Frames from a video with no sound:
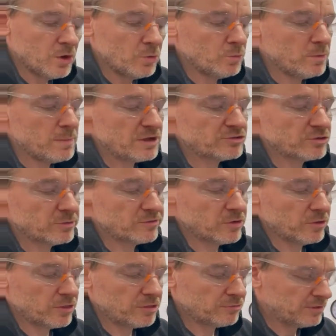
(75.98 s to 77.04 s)
we make sure we've
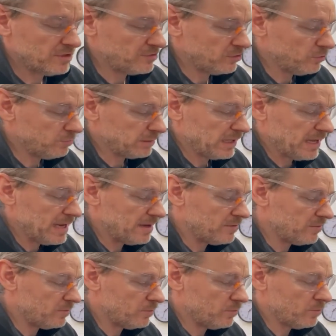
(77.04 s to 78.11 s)
got the 3-2 plate,
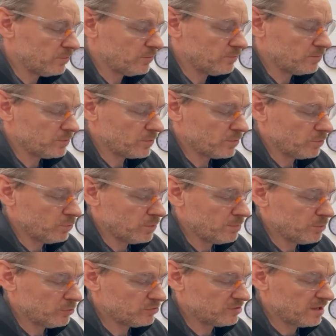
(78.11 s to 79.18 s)
we
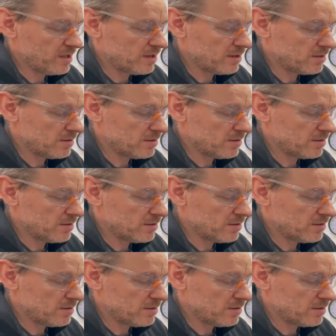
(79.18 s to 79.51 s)
put it,